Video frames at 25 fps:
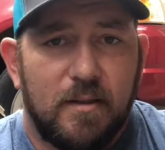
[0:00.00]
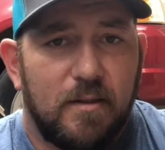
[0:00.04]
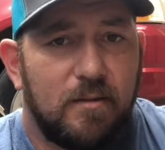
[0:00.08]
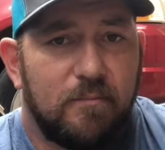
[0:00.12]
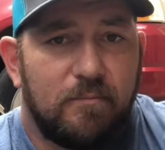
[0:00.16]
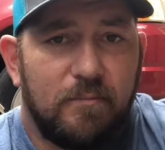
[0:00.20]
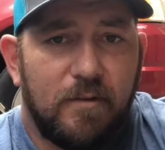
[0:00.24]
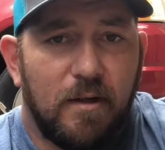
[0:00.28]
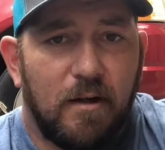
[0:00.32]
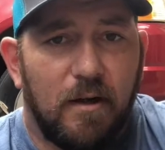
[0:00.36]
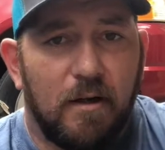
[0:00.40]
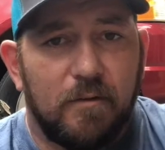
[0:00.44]

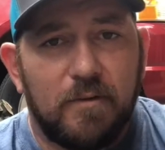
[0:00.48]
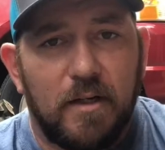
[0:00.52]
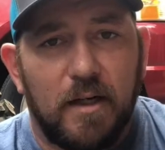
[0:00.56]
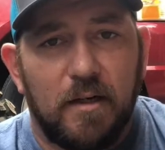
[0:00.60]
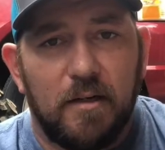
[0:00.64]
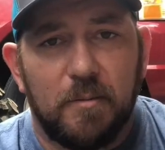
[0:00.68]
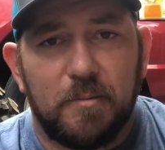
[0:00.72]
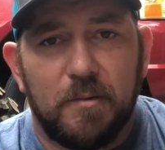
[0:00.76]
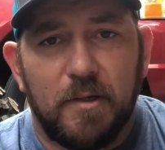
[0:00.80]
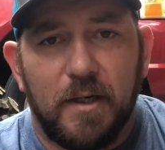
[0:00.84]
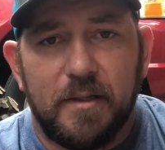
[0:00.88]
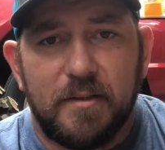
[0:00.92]
you know, I've got to
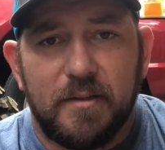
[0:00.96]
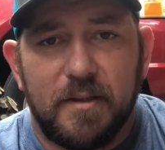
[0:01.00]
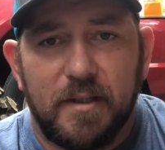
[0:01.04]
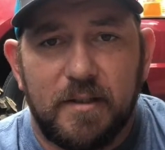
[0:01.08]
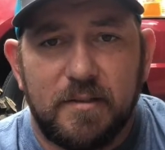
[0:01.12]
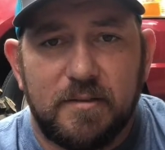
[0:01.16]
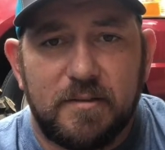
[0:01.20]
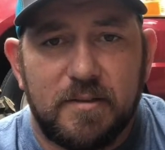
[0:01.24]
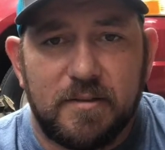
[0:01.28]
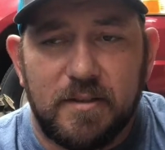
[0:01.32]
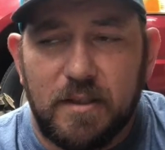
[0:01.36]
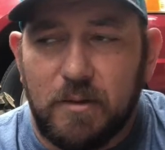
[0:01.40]
upgrade things
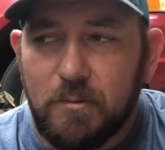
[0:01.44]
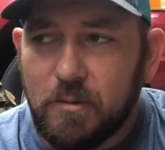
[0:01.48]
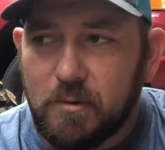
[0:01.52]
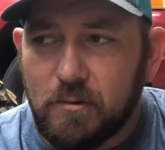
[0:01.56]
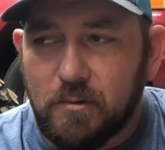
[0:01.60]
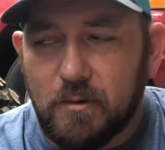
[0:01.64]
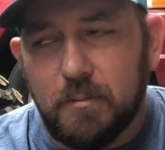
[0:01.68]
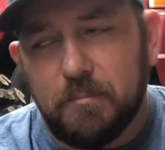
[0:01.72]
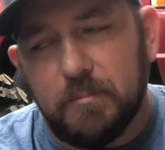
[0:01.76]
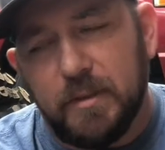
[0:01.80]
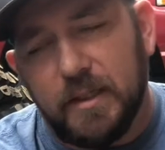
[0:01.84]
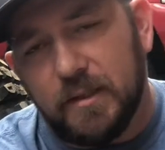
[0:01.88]
because I want to
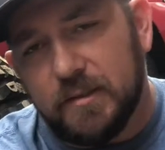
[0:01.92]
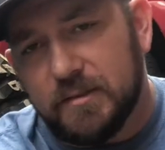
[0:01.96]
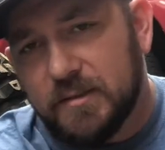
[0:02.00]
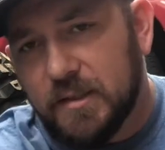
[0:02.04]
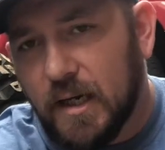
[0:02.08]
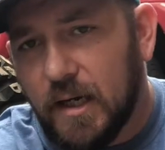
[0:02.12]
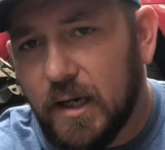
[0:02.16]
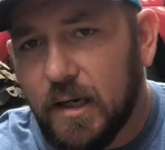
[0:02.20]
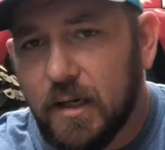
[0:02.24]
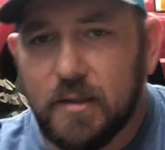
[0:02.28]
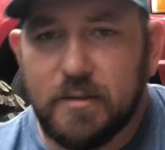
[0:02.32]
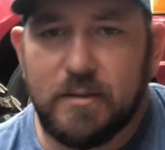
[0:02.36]
run bigger
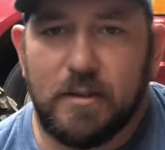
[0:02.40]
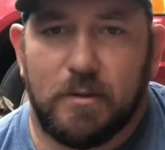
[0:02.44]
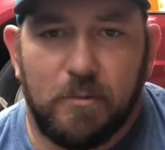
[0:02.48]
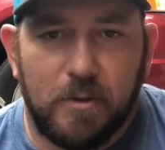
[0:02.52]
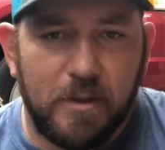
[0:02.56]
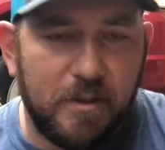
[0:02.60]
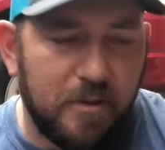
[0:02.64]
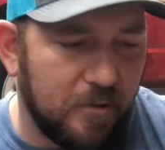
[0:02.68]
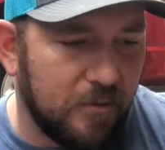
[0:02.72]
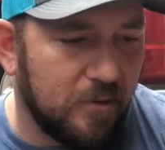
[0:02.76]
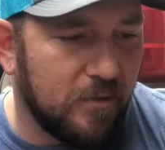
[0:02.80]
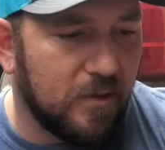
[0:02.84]
tires. I want
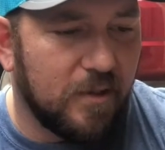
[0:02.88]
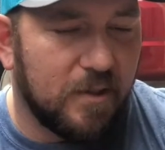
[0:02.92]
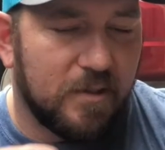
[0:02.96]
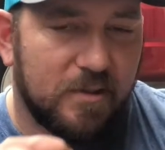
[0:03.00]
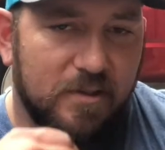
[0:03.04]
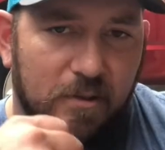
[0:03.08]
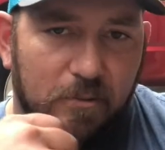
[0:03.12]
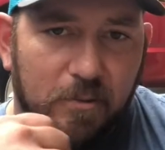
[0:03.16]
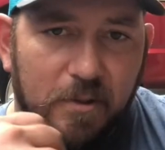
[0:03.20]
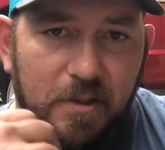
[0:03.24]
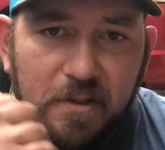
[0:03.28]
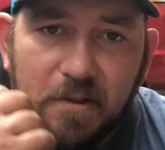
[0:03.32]
to do this. I
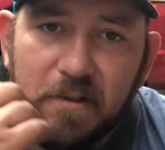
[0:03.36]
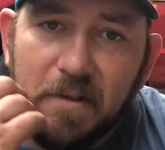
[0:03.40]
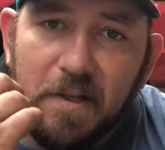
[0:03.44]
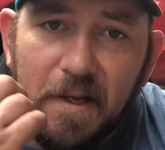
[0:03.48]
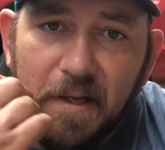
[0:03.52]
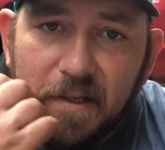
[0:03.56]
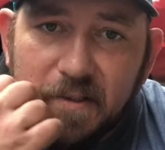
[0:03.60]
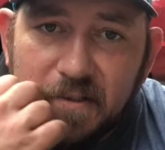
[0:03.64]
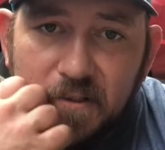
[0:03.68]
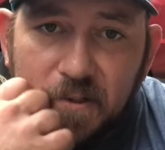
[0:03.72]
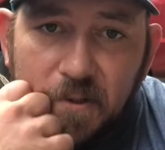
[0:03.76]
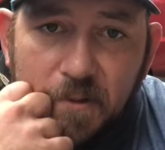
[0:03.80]
want to do
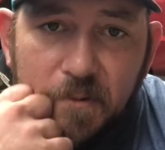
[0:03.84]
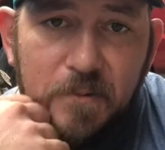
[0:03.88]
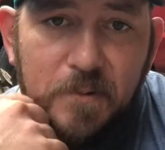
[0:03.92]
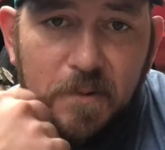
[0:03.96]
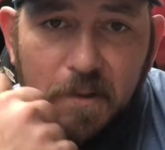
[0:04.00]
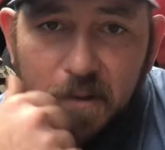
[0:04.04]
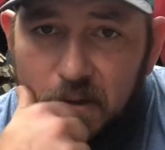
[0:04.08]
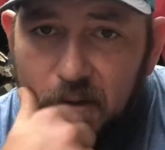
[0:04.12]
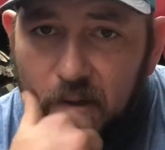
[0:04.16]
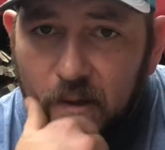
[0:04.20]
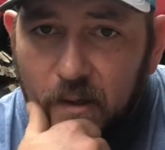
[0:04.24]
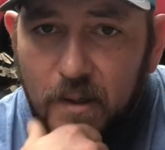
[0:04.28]
that. So,
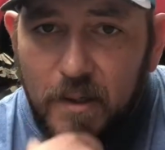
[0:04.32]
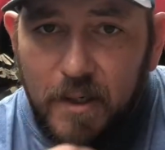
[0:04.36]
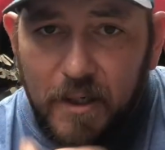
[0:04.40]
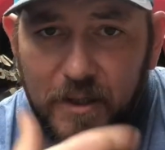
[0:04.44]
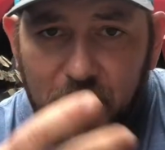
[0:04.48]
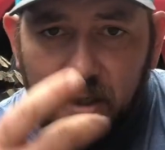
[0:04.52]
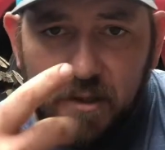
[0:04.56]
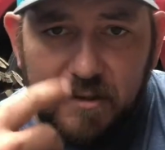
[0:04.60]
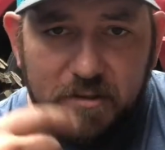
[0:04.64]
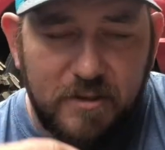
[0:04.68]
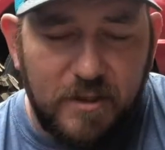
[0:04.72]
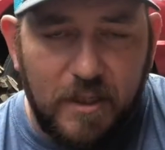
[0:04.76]
and
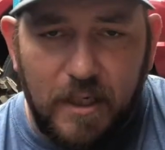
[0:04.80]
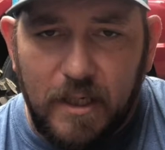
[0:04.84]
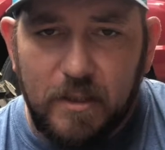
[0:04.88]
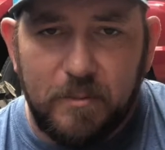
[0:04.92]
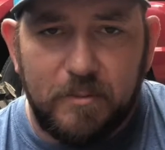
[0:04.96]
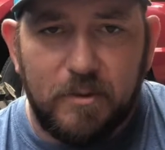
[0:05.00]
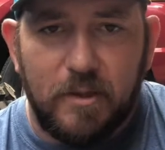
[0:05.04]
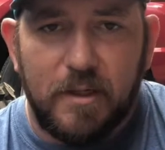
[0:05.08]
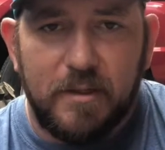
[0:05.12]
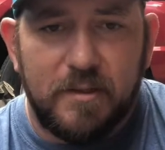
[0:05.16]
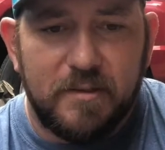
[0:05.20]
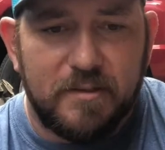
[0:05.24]
y'all see, I
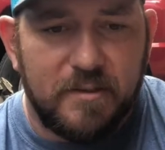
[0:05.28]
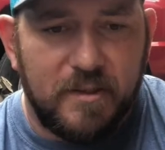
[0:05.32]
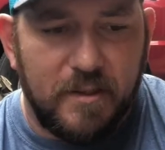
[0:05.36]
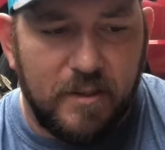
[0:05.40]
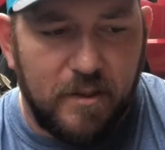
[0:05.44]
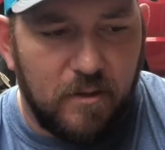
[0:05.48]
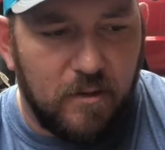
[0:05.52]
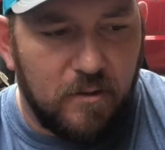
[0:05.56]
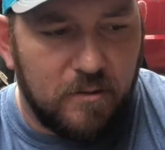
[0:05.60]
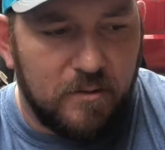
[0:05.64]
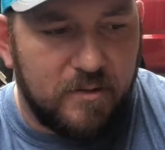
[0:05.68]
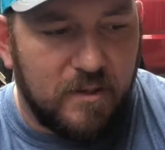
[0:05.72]
upgrade this thing
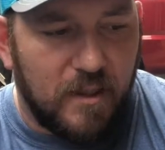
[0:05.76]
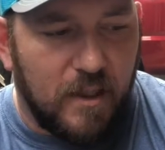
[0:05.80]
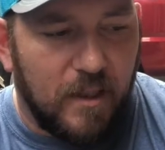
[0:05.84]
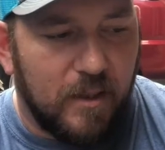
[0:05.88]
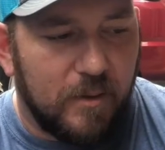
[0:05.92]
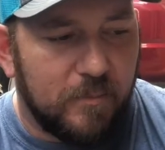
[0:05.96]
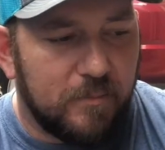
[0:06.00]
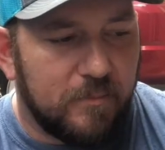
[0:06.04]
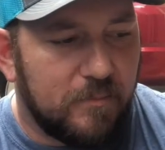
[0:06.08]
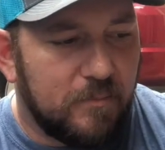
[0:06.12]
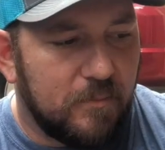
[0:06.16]
all the time.